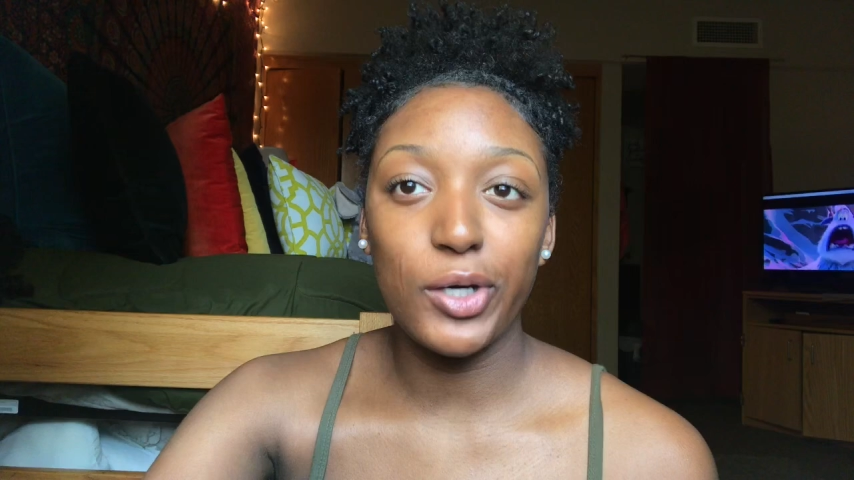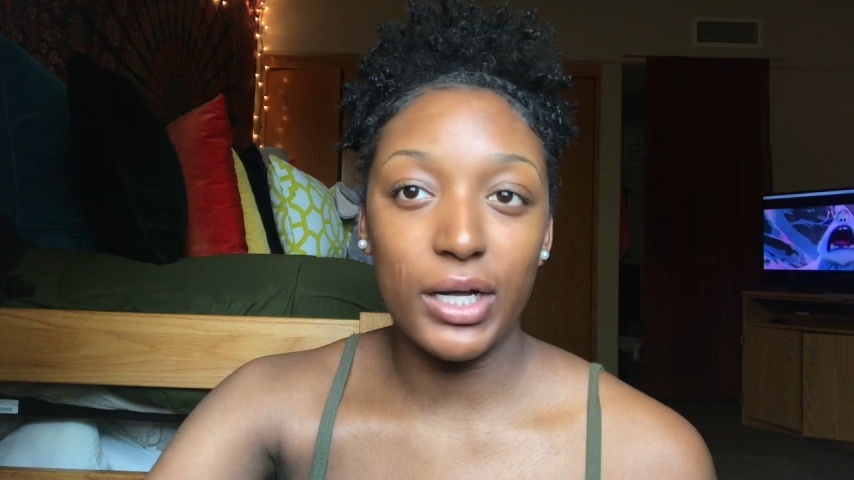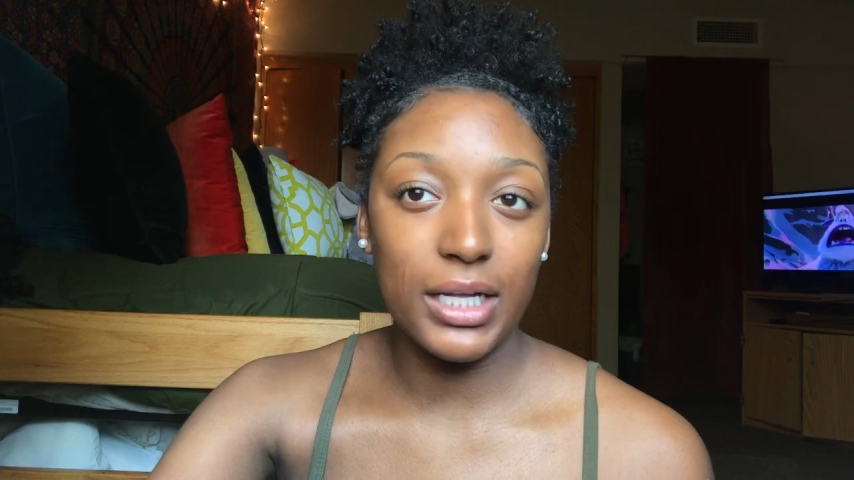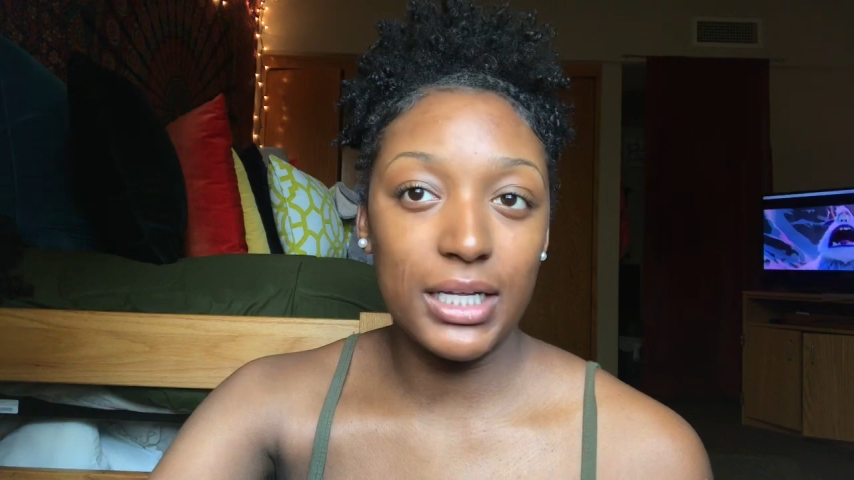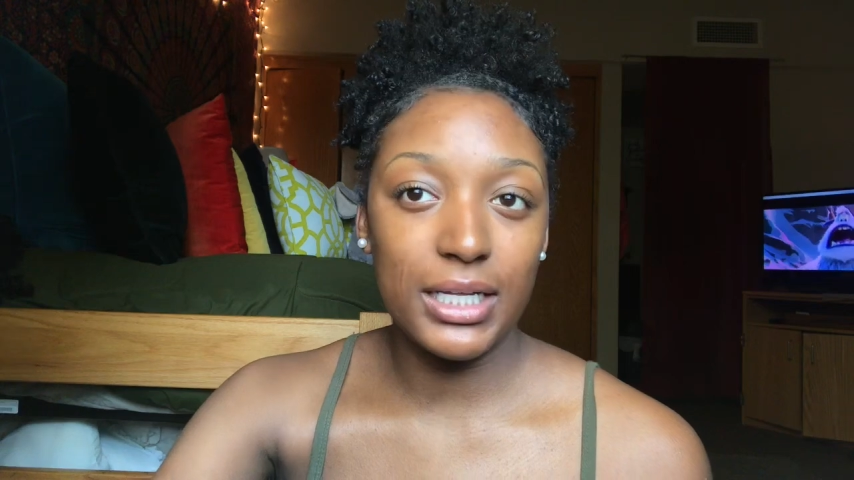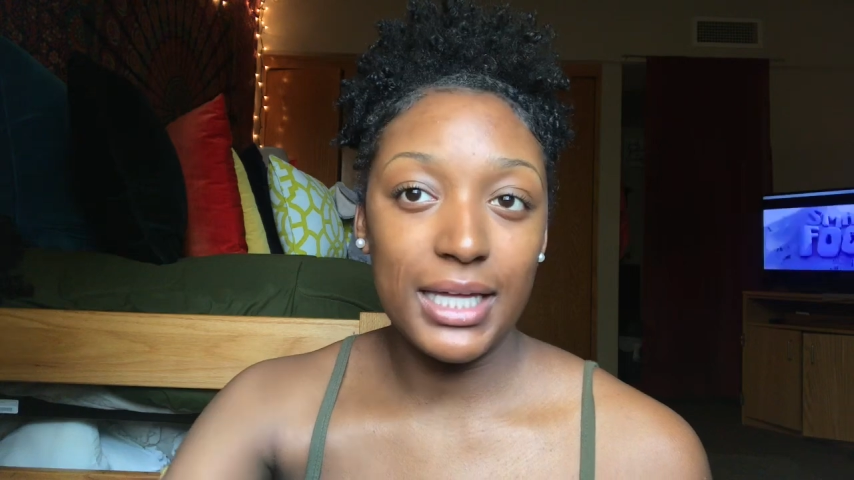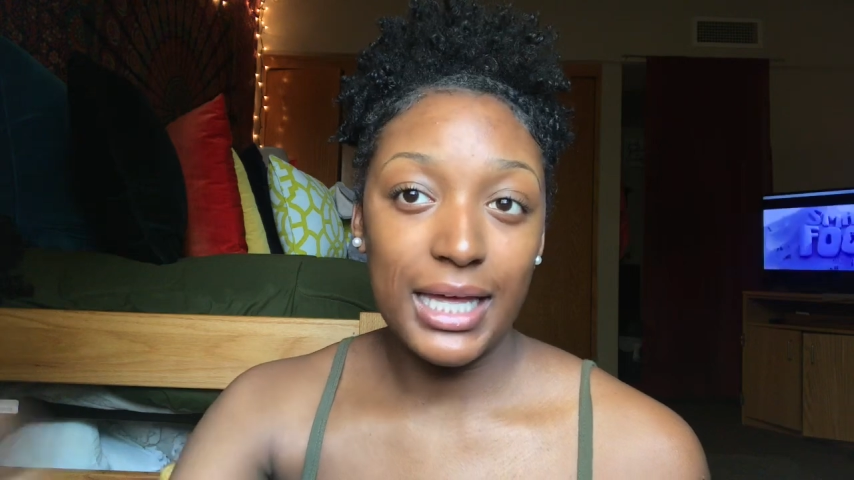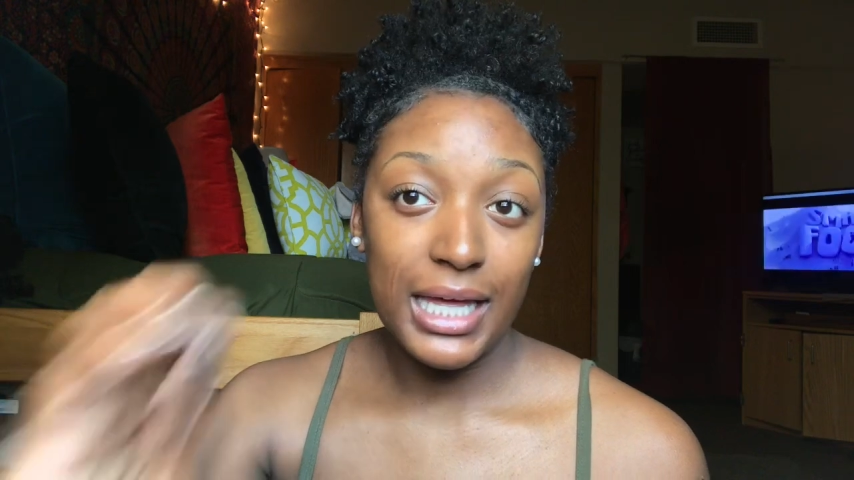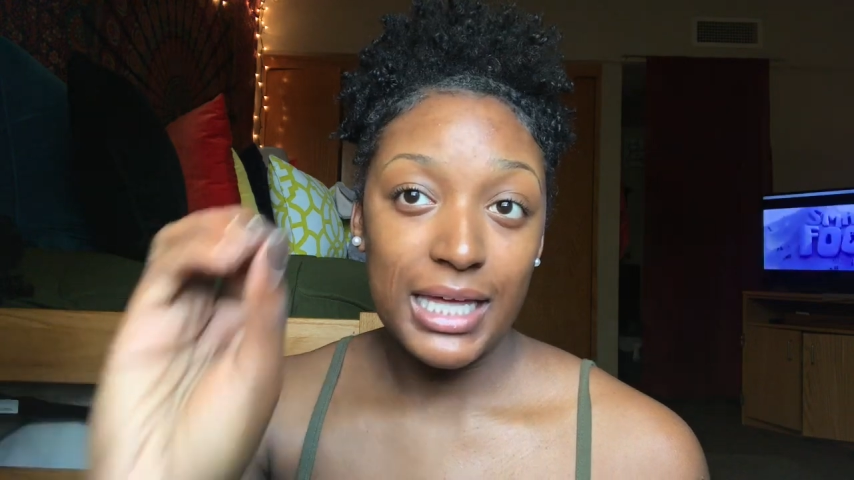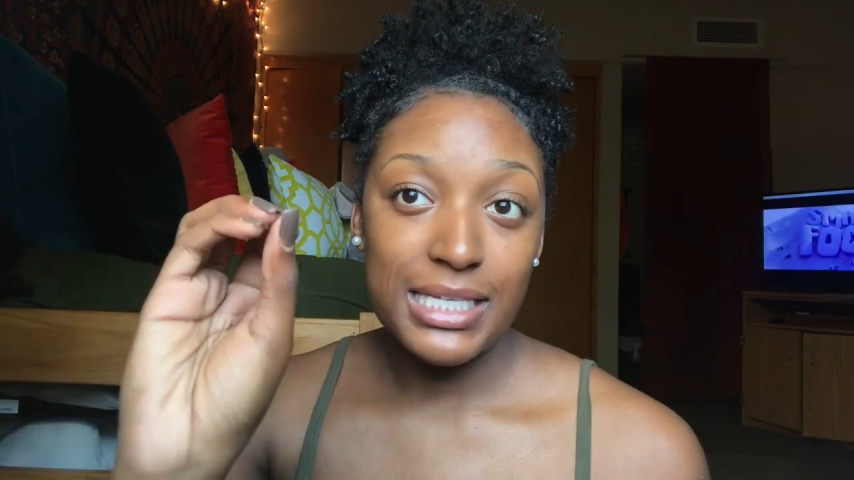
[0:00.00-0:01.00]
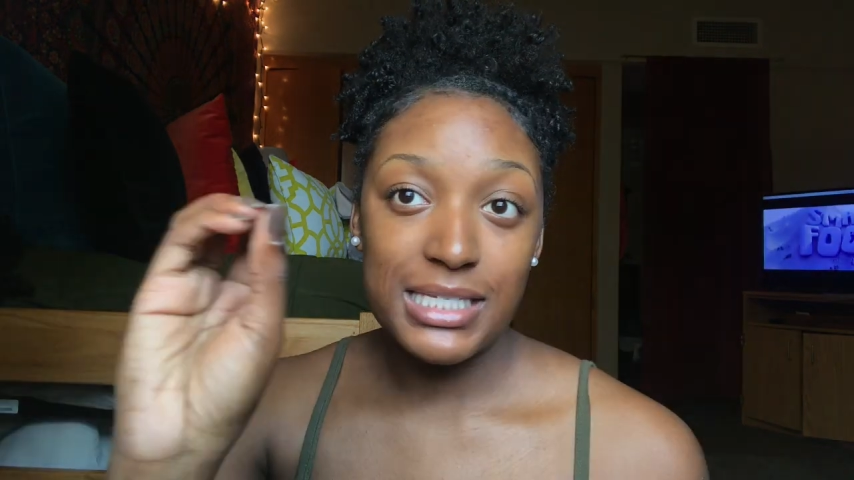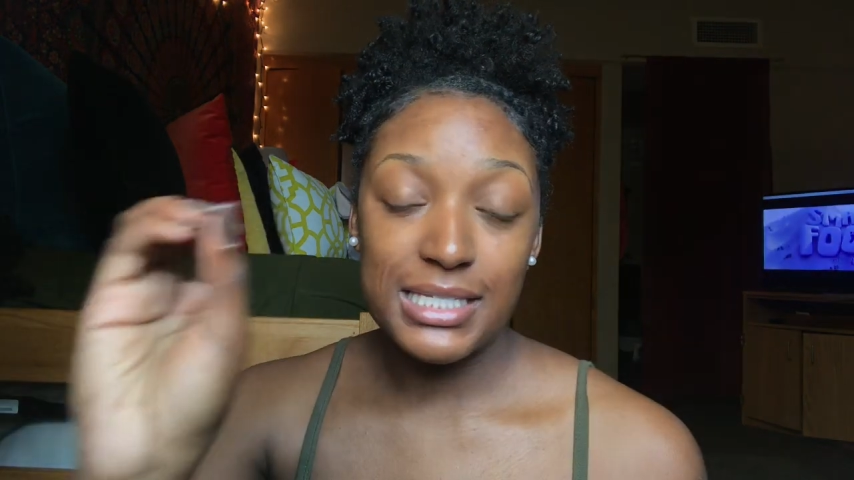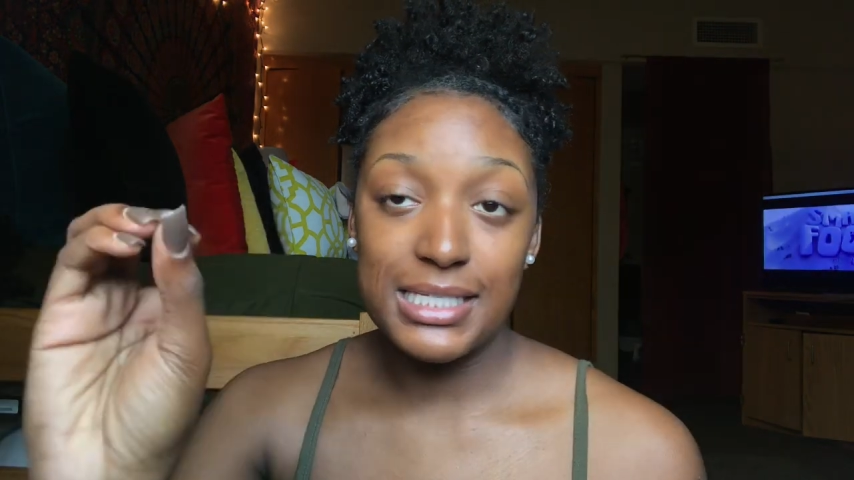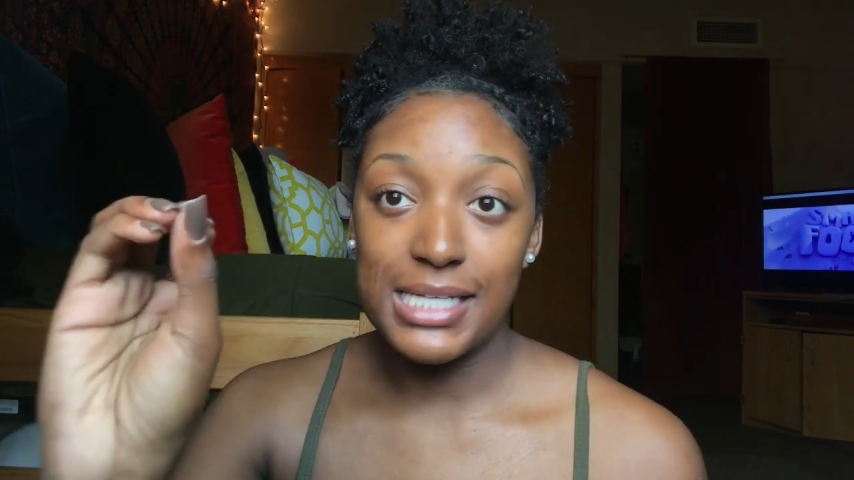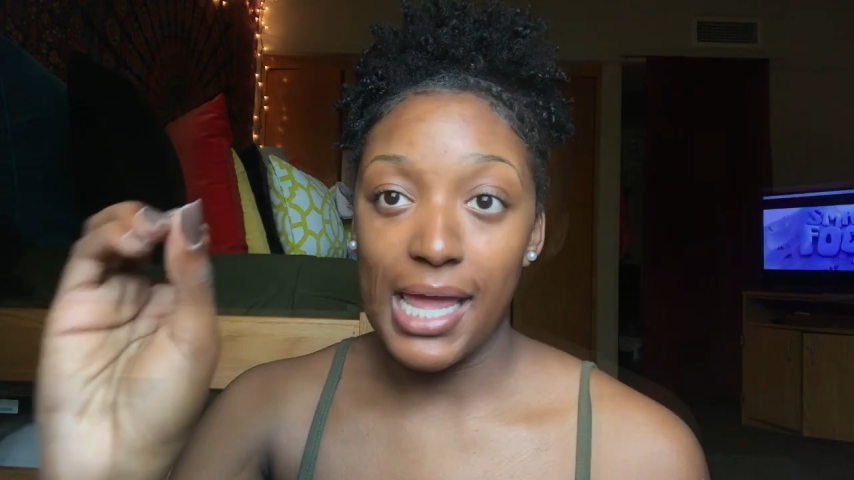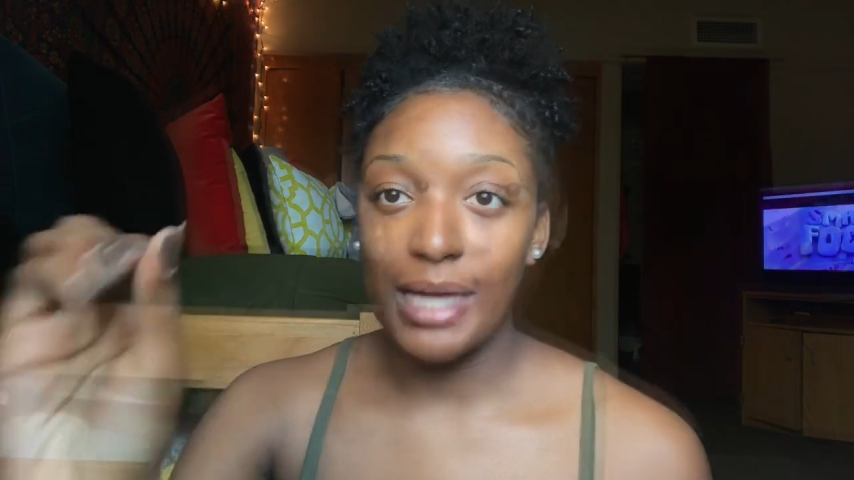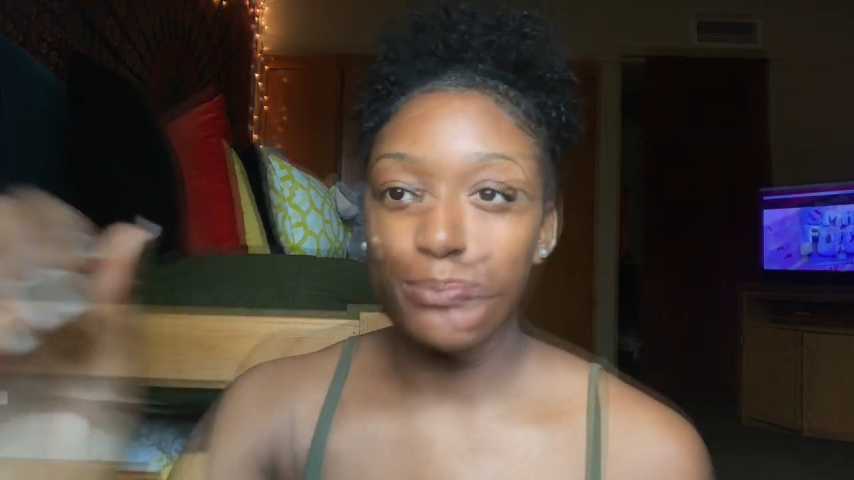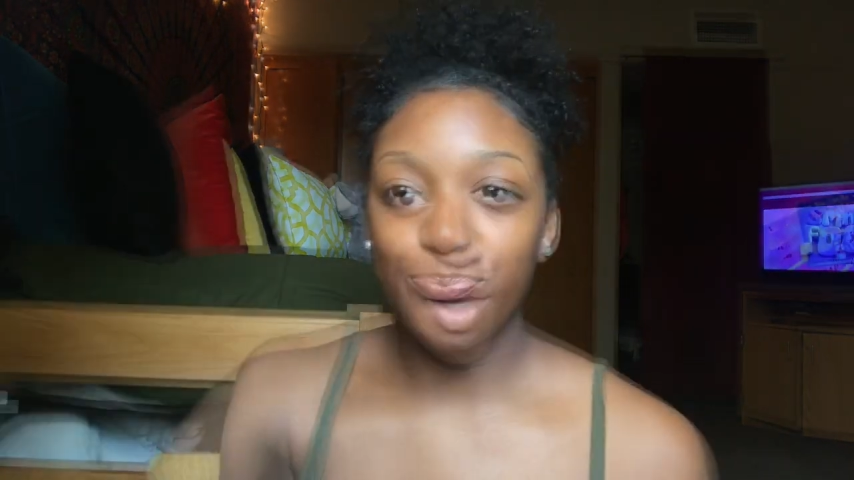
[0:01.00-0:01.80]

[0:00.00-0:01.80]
gonna stay.